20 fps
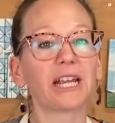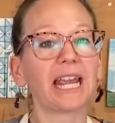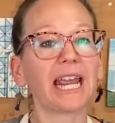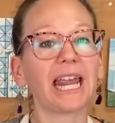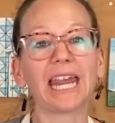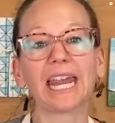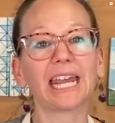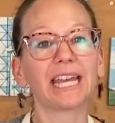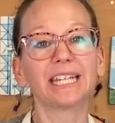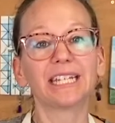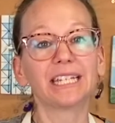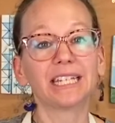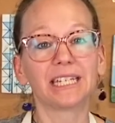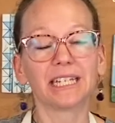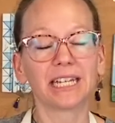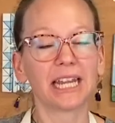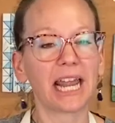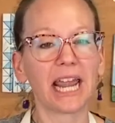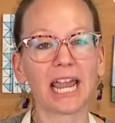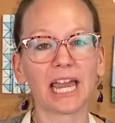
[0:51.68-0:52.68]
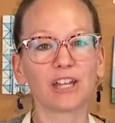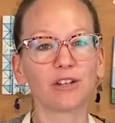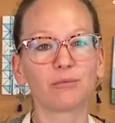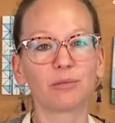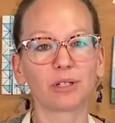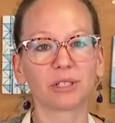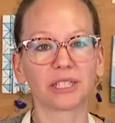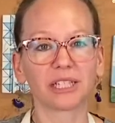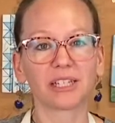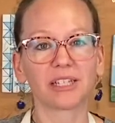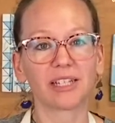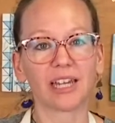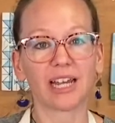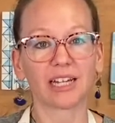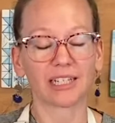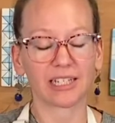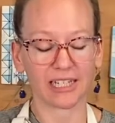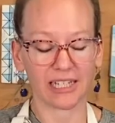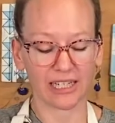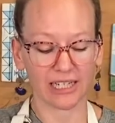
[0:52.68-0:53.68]
handy hand building
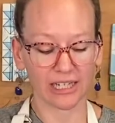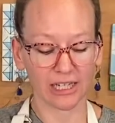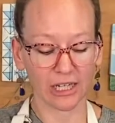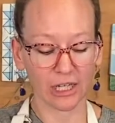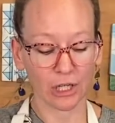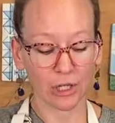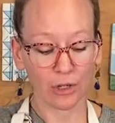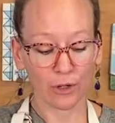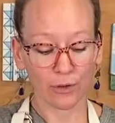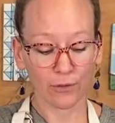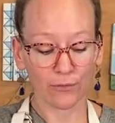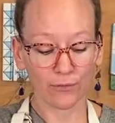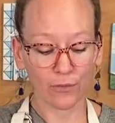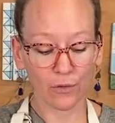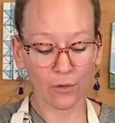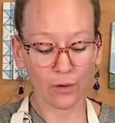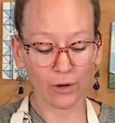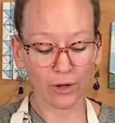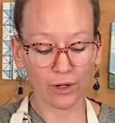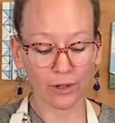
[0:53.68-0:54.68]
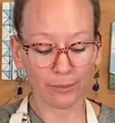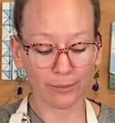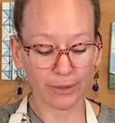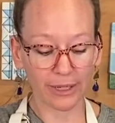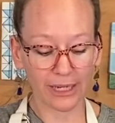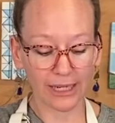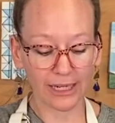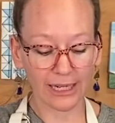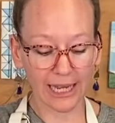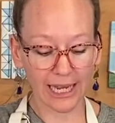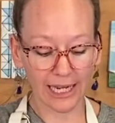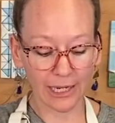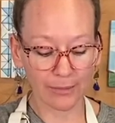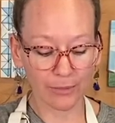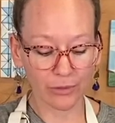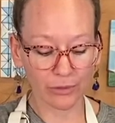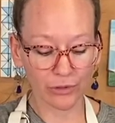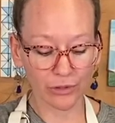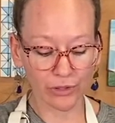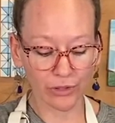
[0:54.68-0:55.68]
technique for being
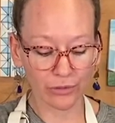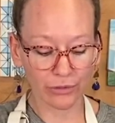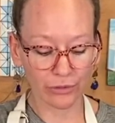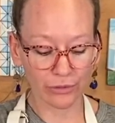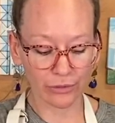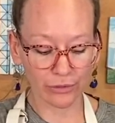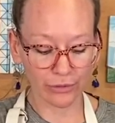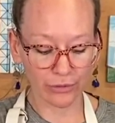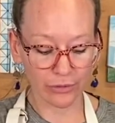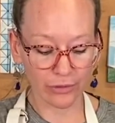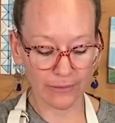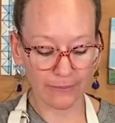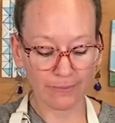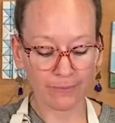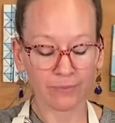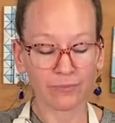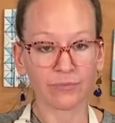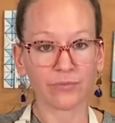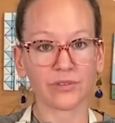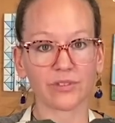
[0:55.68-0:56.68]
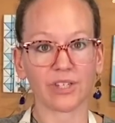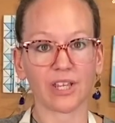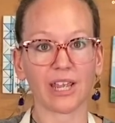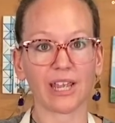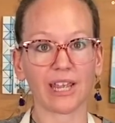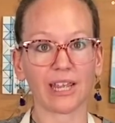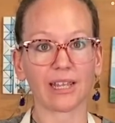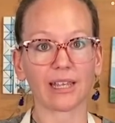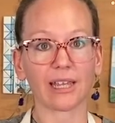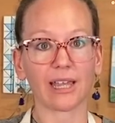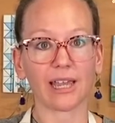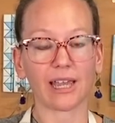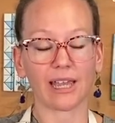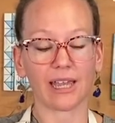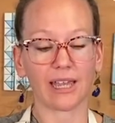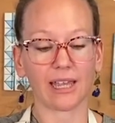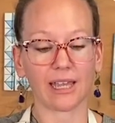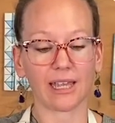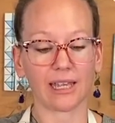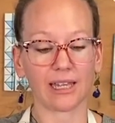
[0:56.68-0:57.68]
able to take
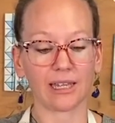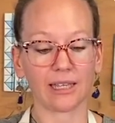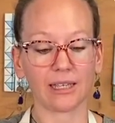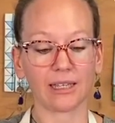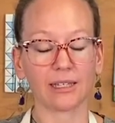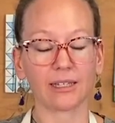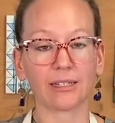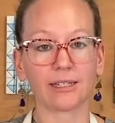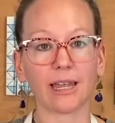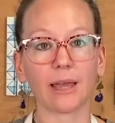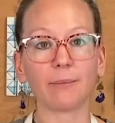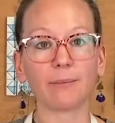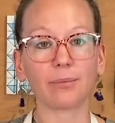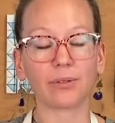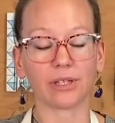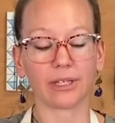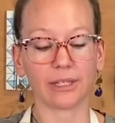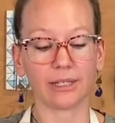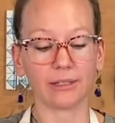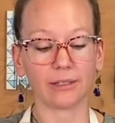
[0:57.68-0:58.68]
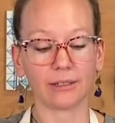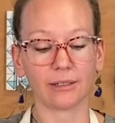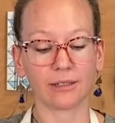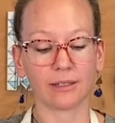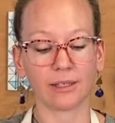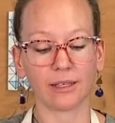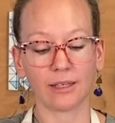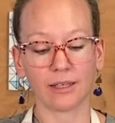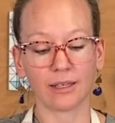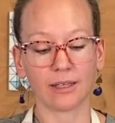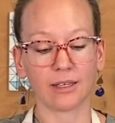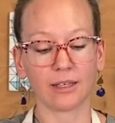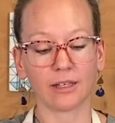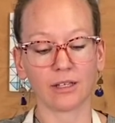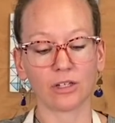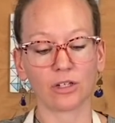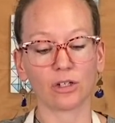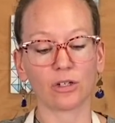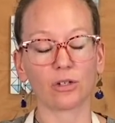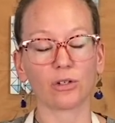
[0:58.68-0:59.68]
a template,
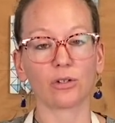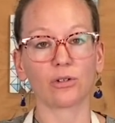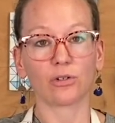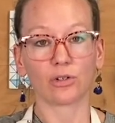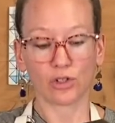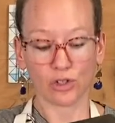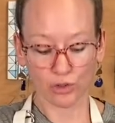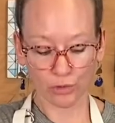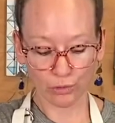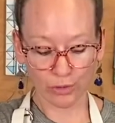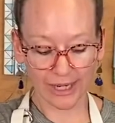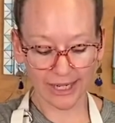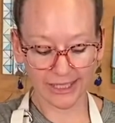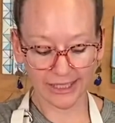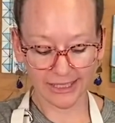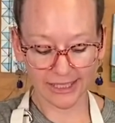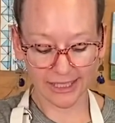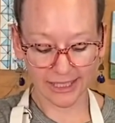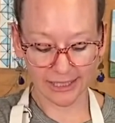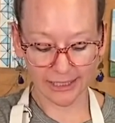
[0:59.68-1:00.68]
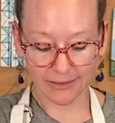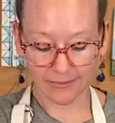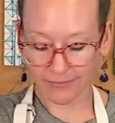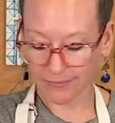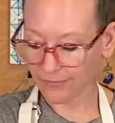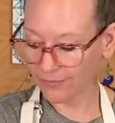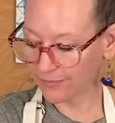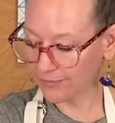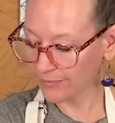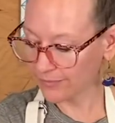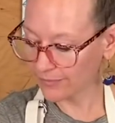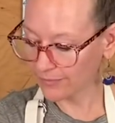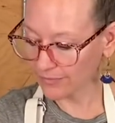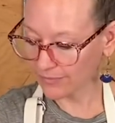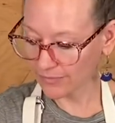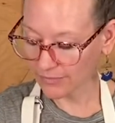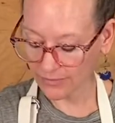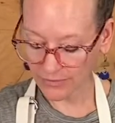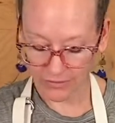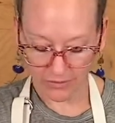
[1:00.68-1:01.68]
trace it
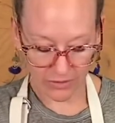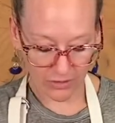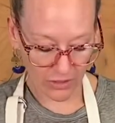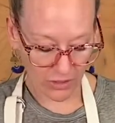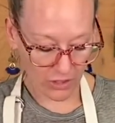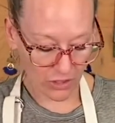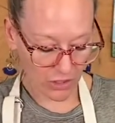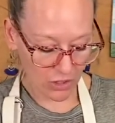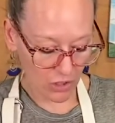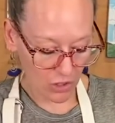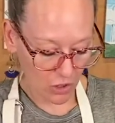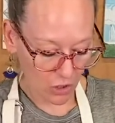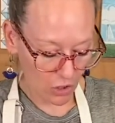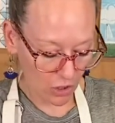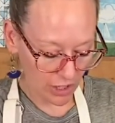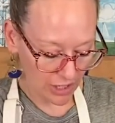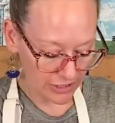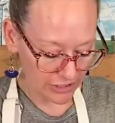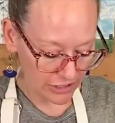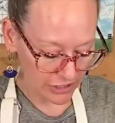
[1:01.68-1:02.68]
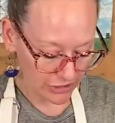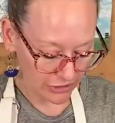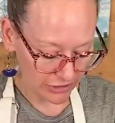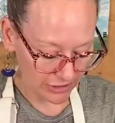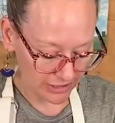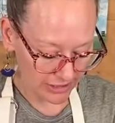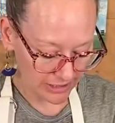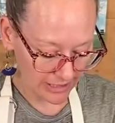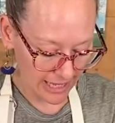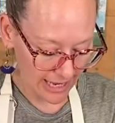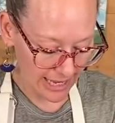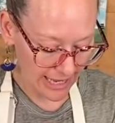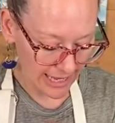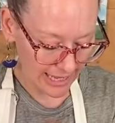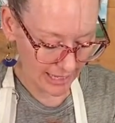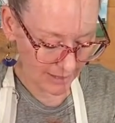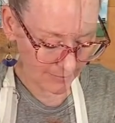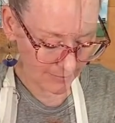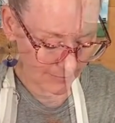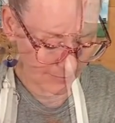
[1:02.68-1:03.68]
onto your slab